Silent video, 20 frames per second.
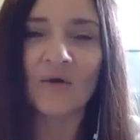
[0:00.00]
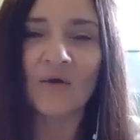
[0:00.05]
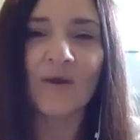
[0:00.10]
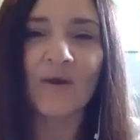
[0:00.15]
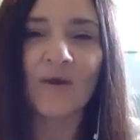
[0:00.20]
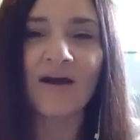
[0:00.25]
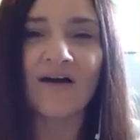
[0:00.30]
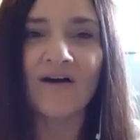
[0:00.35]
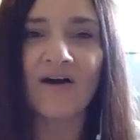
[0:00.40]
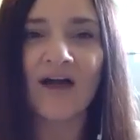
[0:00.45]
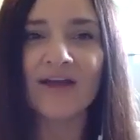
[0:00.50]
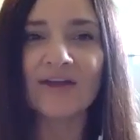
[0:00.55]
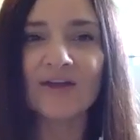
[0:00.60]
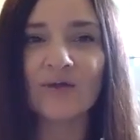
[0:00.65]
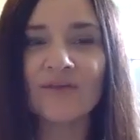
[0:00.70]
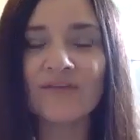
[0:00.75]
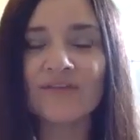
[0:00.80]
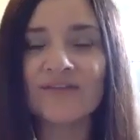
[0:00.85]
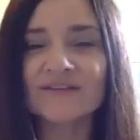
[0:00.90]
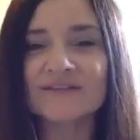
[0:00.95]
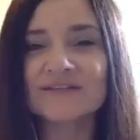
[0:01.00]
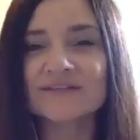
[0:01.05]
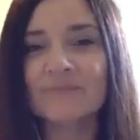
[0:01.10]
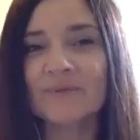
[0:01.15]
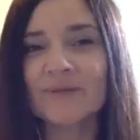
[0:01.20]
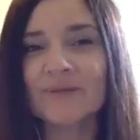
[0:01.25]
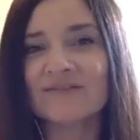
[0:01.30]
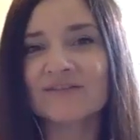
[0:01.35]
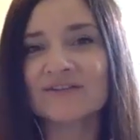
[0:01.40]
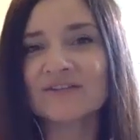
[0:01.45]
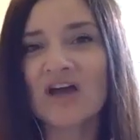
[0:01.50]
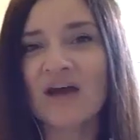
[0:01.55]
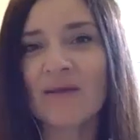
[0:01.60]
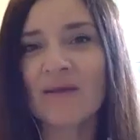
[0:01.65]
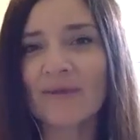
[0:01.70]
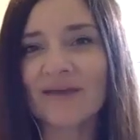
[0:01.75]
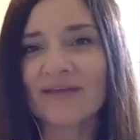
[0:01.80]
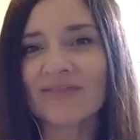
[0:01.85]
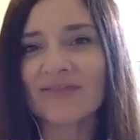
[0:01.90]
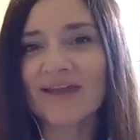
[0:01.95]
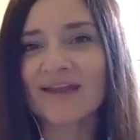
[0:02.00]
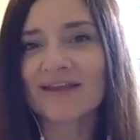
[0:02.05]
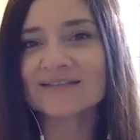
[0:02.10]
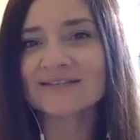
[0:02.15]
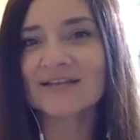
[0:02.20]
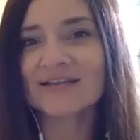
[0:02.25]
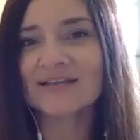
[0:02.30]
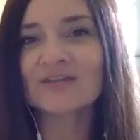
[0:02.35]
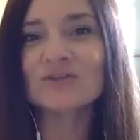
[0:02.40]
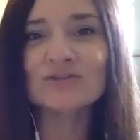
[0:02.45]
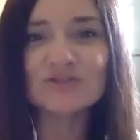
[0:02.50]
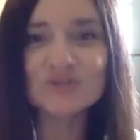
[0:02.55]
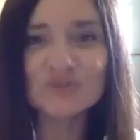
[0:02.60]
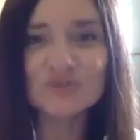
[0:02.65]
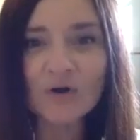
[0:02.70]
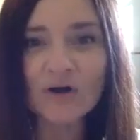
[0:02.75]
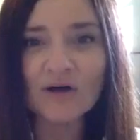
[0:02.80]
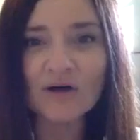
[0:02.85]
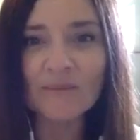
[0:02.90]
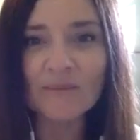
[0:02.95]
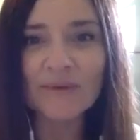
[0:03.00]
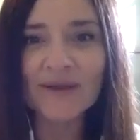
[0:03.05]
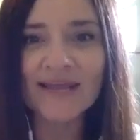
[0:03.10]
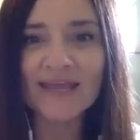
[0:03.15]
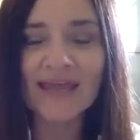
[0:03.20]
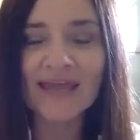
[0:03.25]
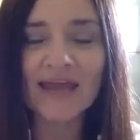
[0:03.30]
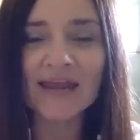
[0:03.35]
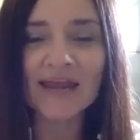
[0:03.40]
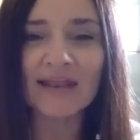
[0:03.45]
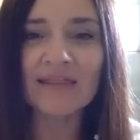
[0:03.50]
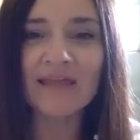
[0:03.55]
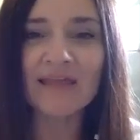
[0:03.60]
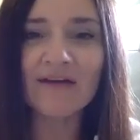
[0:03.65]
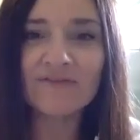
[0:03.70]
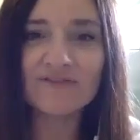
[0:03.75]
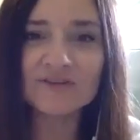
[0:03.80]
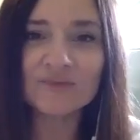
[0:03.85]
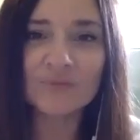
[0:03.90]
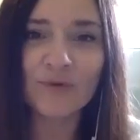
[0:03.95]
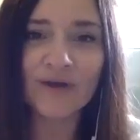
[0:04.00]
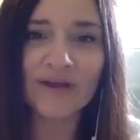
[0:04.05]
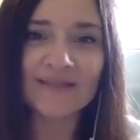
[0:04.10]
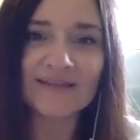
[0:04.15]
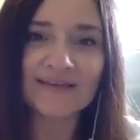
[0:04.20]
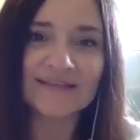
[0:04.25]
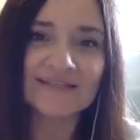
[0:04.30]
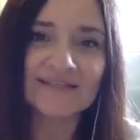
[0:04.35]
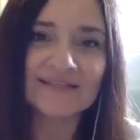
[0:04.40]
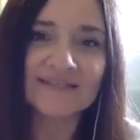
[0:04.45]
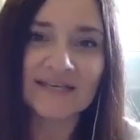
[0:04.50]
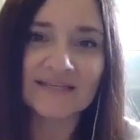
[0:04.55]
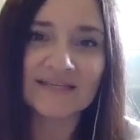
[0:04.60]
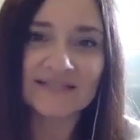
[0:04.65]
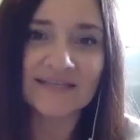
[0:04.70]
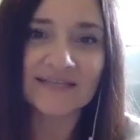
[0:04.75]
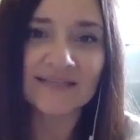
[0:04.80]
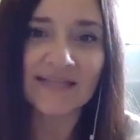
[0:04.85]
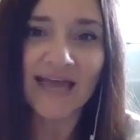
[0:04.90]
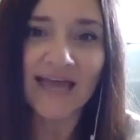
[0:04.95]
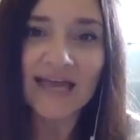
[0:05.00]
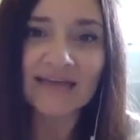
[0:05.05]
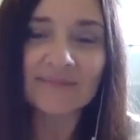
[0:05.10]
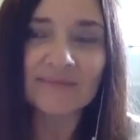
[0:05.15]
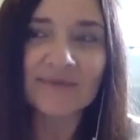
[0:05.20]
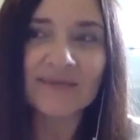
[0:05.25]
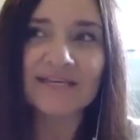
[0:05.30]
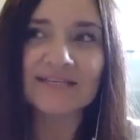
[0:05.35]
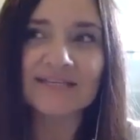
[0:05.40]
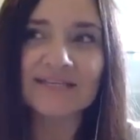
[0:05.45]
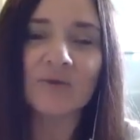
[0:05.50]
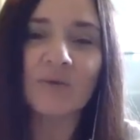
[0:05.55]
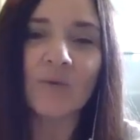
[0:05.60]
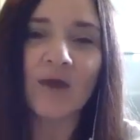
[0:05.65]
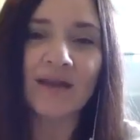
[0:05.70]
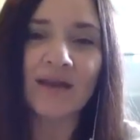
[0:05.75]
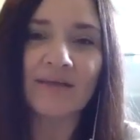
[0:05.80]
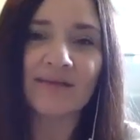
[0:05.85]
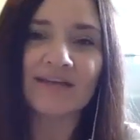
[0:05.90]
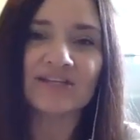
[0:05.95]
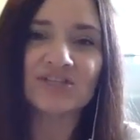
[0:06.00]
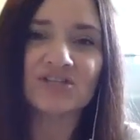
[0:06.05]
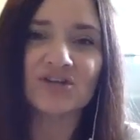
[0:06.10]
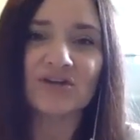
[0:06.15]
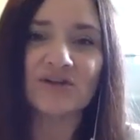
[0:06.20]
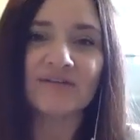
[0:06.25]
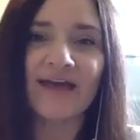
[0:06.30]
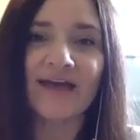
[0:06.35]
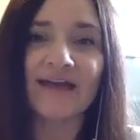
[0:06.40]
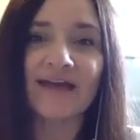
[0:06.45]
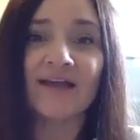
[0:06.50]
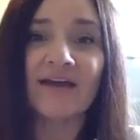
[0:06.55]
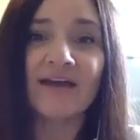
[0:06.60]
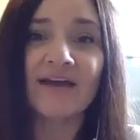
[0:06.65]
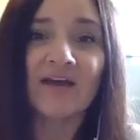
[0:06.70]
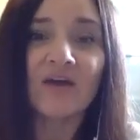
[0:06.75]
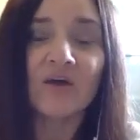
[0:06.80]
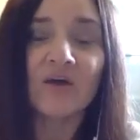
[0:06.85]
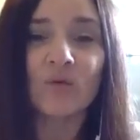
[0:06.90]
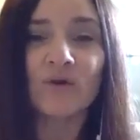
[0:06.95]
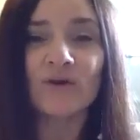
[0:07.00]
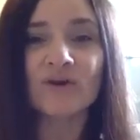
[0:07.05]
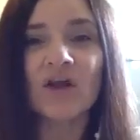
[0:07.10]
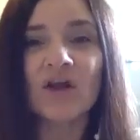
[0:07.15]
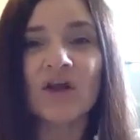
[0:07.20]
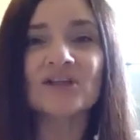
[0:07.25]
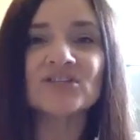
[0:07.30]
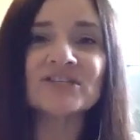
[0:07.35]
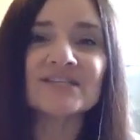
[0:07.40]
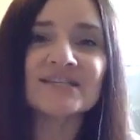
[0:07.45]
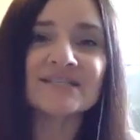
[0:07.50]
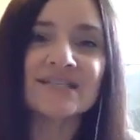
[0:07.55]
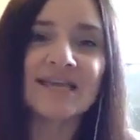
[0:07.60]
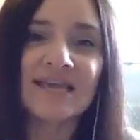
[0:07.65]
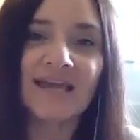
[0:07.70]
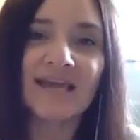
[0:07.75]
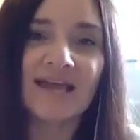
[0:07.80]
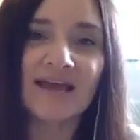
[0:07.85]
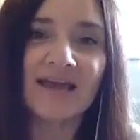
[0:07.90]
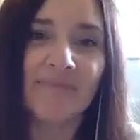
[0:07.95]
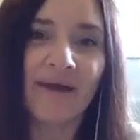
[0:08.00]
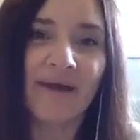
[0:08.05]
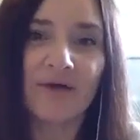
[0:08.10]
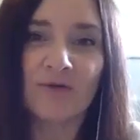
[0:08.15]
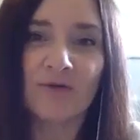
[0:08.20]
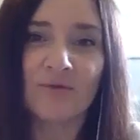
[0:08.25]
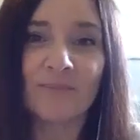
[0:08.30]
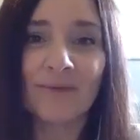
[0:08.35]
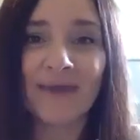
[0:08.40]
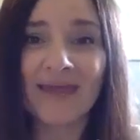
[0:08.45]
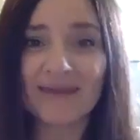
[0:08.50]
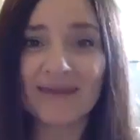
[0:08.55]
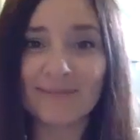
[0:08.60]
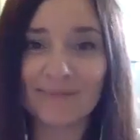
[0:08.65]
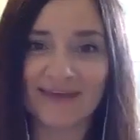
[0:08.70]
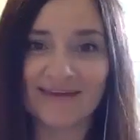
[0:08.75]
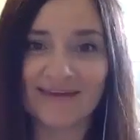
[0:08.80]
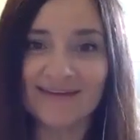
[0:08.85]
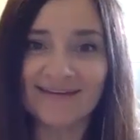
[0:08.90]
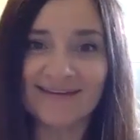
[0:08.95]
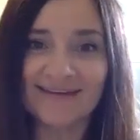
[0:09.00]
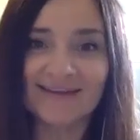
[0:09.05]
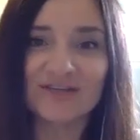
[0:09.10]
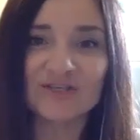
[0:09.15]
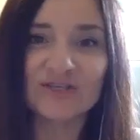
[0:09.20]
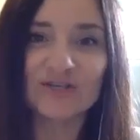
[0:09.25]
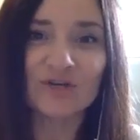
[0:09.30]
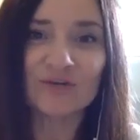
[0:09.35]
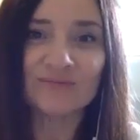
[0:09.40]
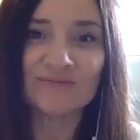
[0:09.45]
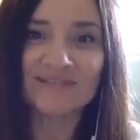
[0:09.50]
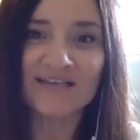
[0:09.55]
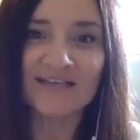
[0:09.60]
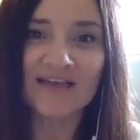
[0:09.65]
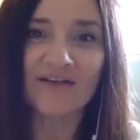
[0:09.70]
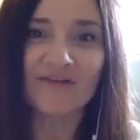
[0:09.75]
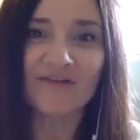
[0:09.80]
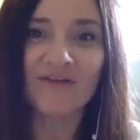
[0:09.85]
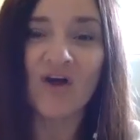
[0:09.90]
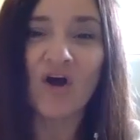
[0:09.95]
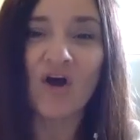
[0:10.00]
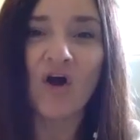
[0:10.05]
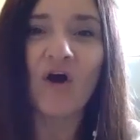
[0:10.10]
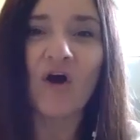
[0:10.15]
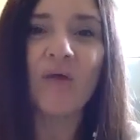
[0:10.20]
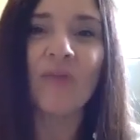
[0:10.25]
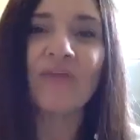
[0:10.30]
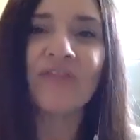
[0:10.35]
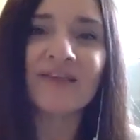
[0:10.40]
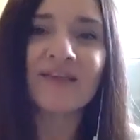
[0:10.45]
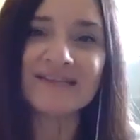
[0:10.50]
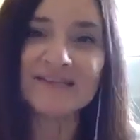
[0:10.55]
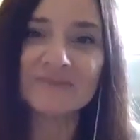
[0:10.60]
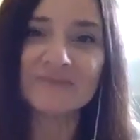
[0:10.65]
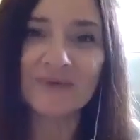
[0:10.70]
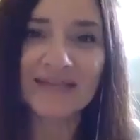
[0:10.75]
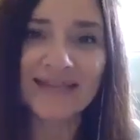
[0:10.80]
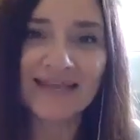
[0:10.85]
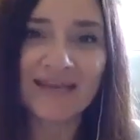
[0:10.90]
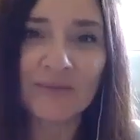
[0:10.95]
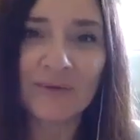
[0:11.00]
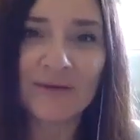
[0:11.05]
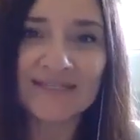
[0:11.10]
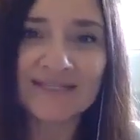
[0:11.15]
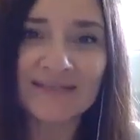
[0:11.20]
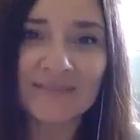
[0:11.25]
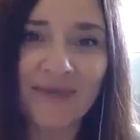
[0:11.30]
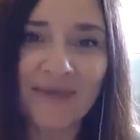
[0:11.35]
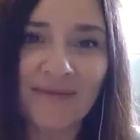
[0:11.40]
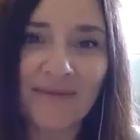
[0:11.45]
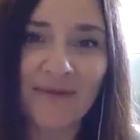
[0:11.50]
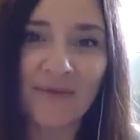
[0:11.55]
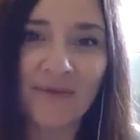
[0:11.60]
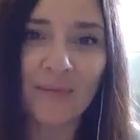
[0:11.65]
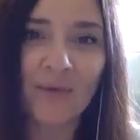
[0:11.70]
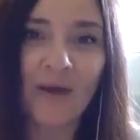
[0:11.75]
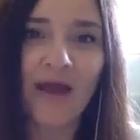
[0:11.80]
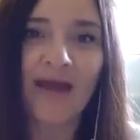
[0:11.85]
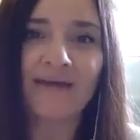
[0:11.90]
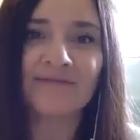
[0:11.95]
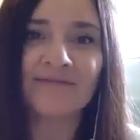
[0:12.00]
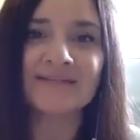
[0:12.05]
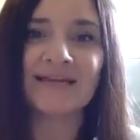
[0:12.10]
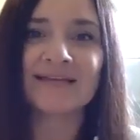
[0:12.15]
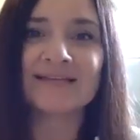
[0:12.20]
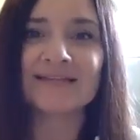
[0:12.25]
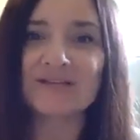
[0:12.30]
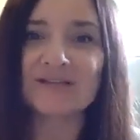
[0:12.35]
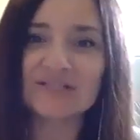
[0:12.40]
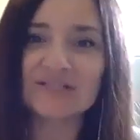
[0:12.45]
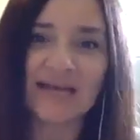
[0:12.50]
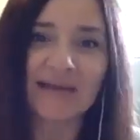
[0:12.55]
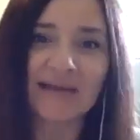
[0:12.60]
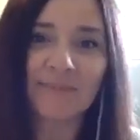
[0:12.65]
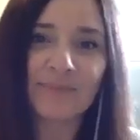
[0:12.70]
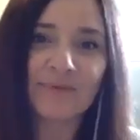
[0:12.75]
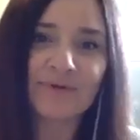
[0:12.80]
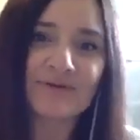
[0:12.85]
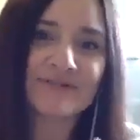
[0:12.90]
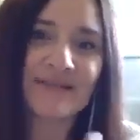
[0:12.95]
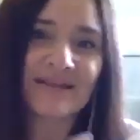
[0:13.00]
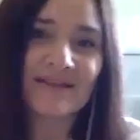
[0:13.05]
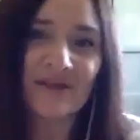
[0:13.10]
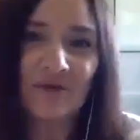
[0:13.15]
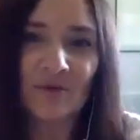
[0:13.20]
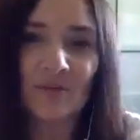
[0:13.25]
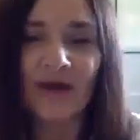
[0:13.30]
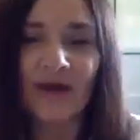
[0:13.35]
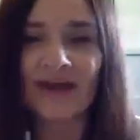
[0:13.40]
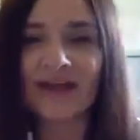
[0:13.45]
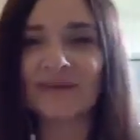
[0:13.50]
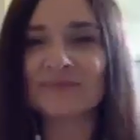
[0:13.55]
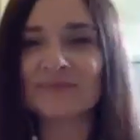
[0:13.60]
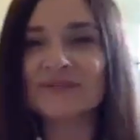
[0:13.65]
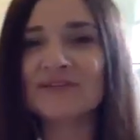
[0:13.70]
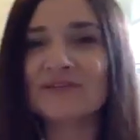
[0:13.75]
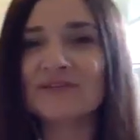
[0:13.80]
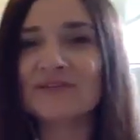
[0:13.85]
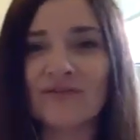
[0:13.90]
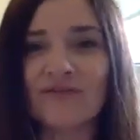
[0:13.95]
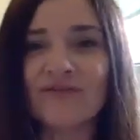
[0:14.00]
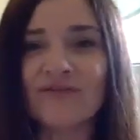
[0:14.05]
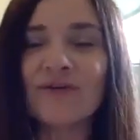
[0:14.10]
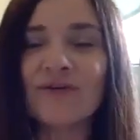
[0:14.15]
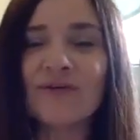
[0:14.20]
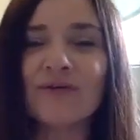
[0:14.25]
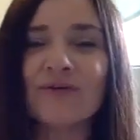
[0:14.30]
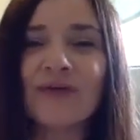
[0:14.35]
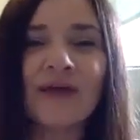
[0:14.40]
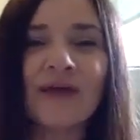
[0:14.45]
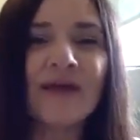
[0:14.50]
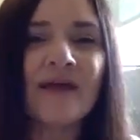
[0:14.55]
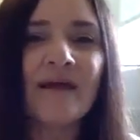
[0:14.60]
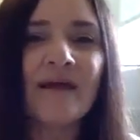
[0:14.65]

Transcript: Well, I know that this is a bit of a topic that is unusual, but again, I love to bring these things to light because we want to make sure that we're not just thinking about baby in terms of all the things we need once the baby arrives, like their diapers and their wipes and their food,